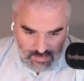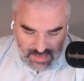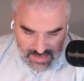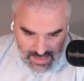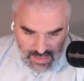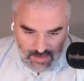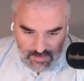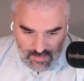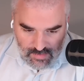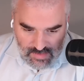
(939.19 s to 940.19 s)

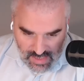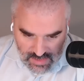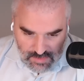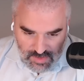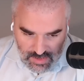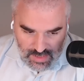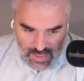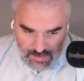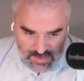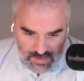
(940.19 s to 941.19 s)
became desperately,
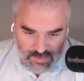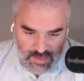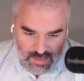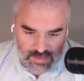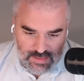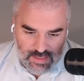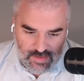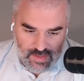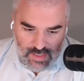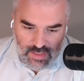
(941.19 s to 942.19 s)
absolutely
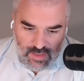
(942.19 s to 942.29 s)
necessary